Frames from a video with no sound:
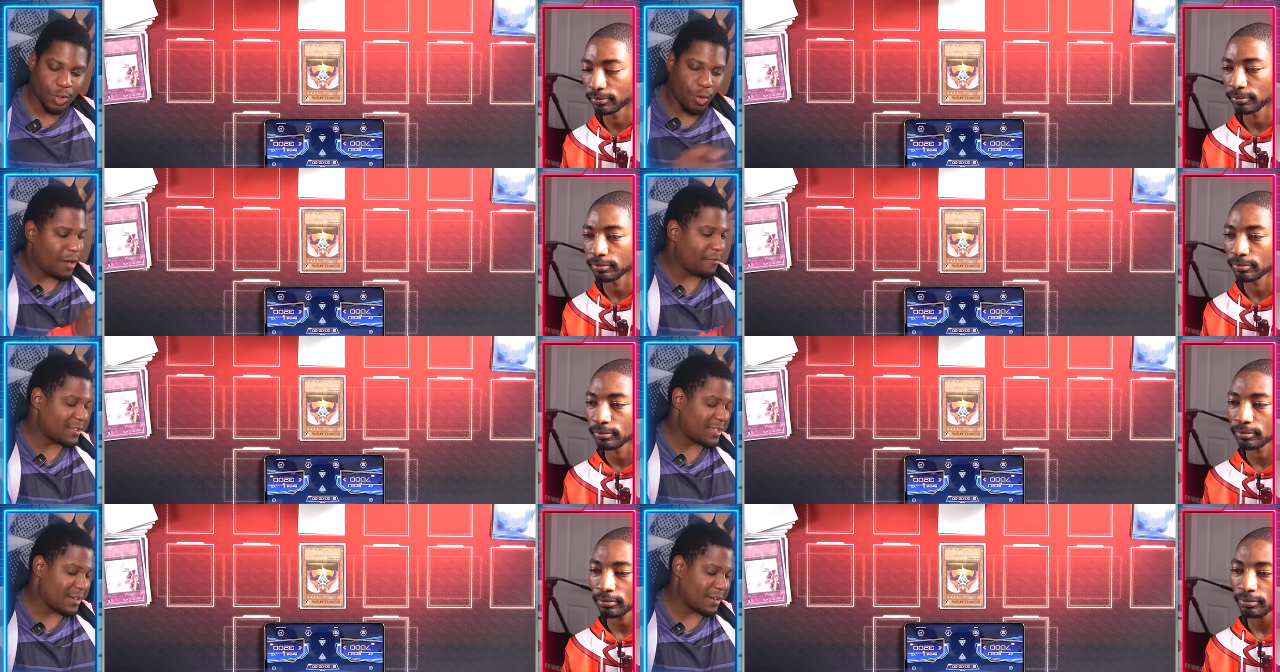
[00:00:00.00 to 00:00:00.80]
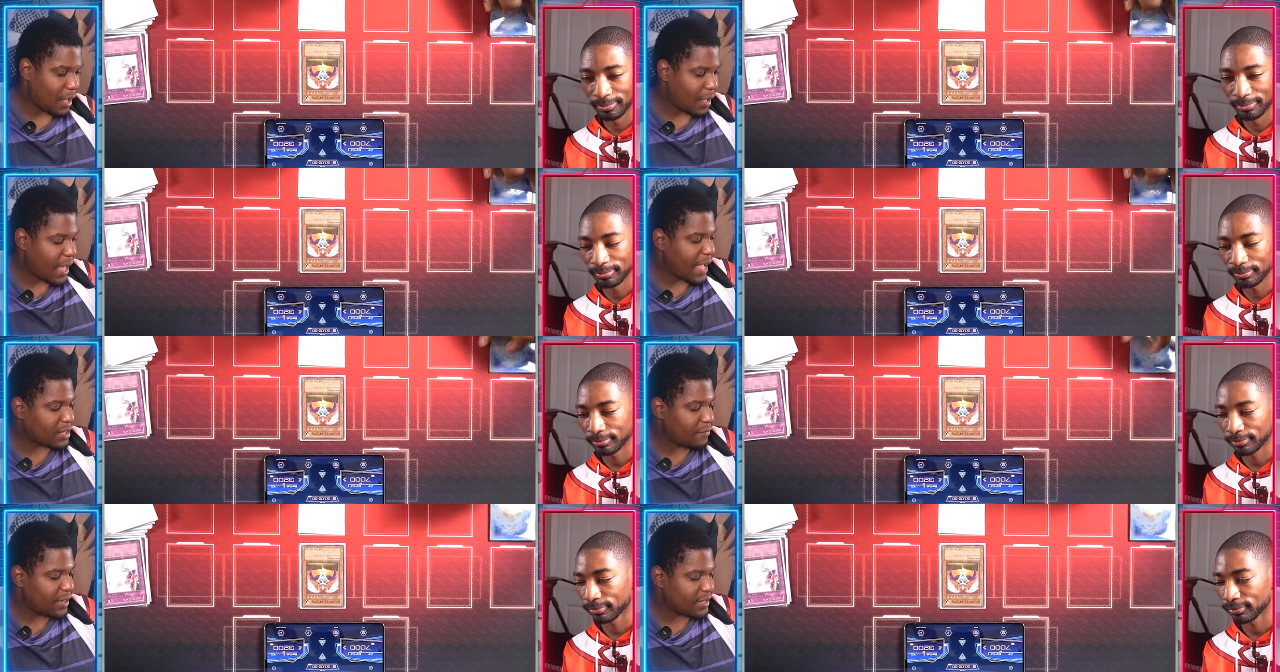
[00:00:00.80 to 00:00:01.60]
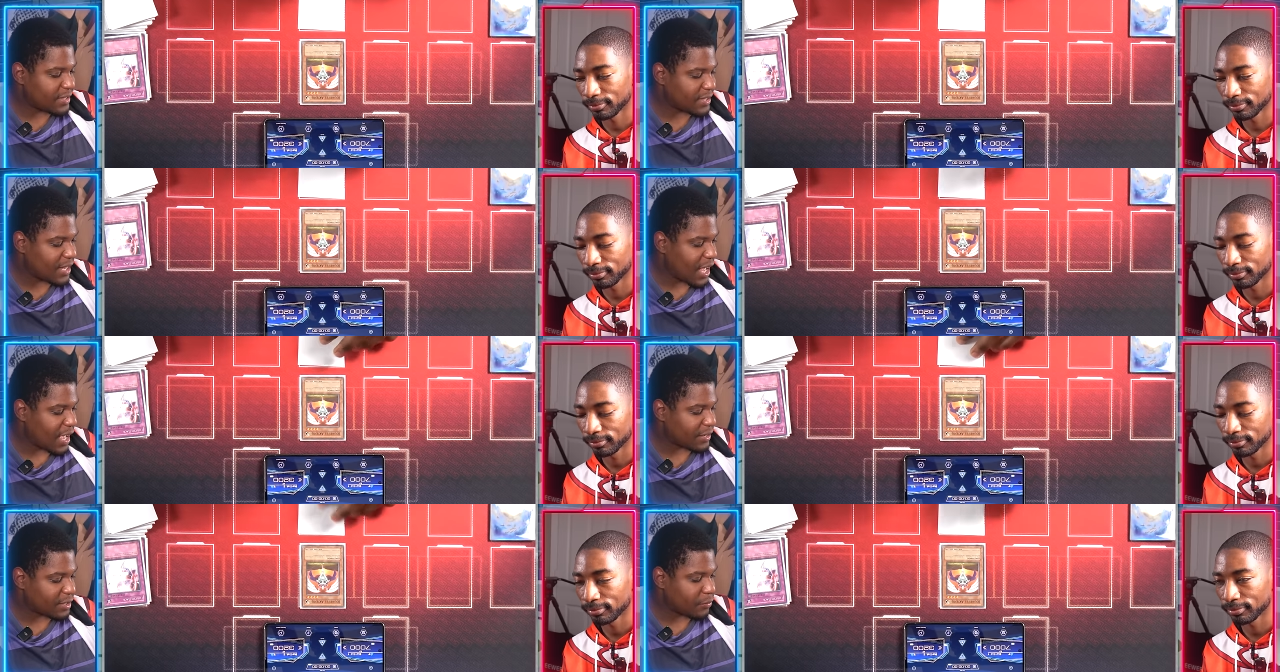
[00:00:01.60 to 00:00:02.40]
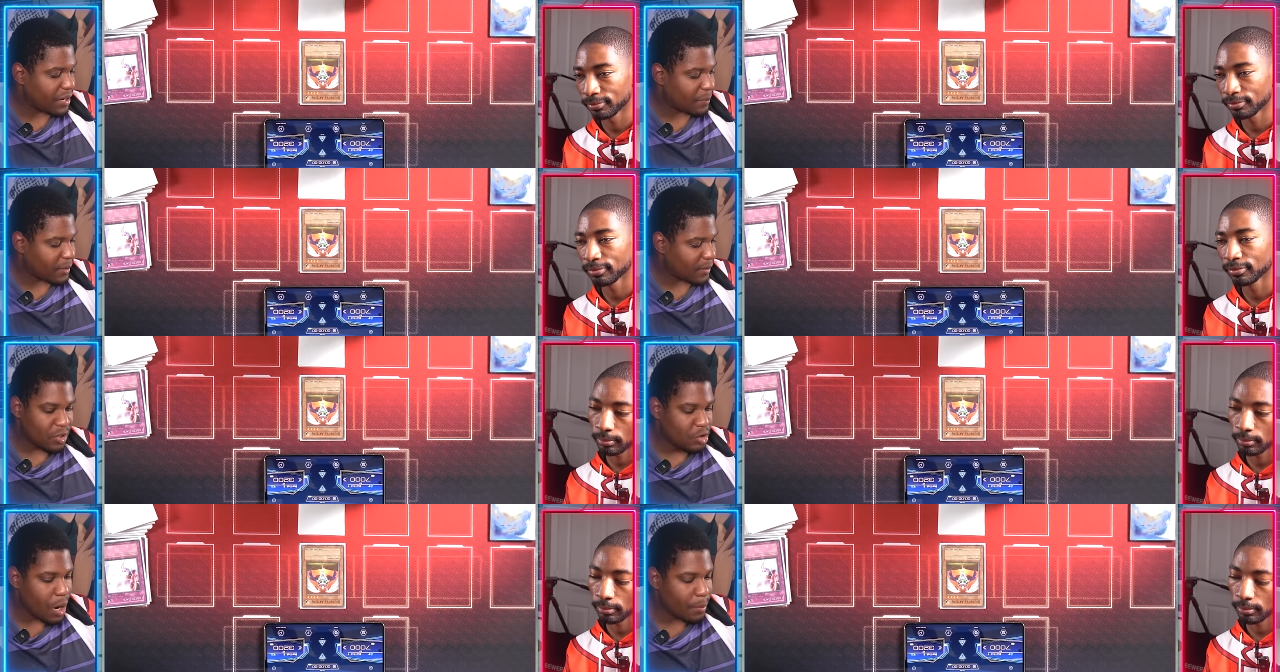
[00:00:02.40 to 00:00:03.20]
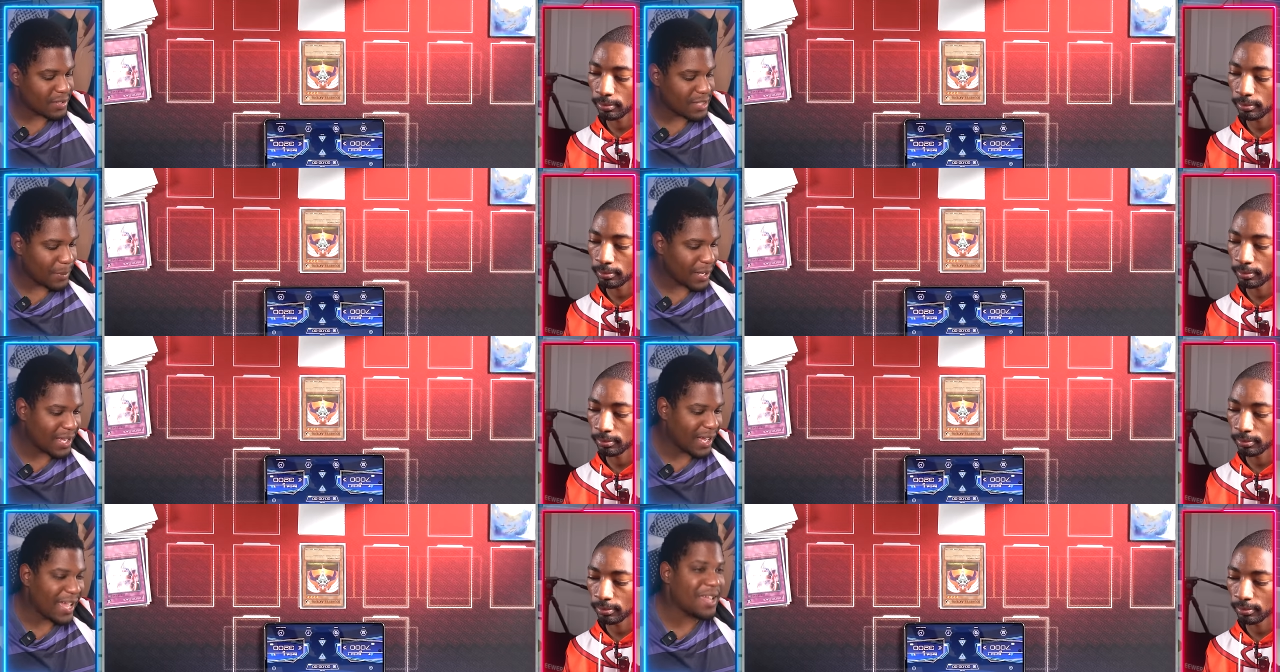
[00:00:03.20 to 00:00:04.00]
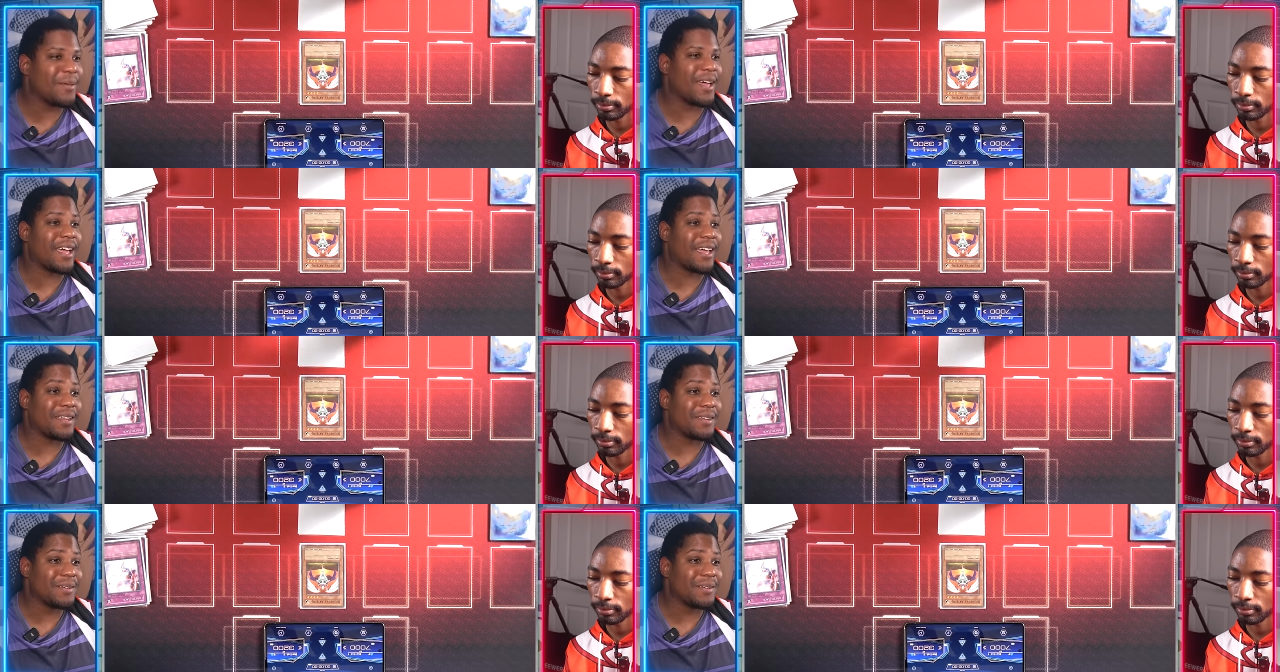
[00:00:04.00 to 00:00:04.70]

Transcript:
Speaker 1: Draw for turn. I'll activate Skyscraper. I'll normal summon Clayman.